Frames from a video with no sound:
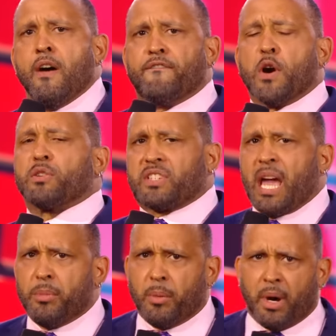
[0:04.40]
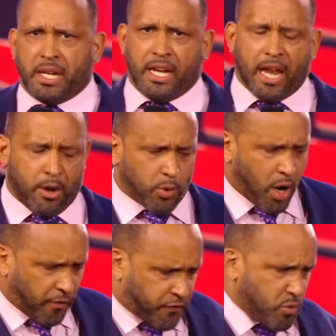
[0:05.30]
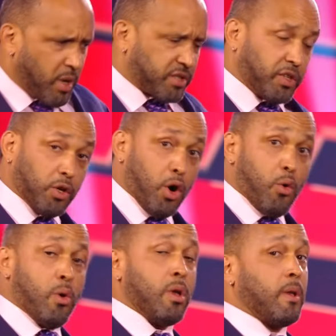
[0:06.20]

first came to Monday Night Raw a few months ago,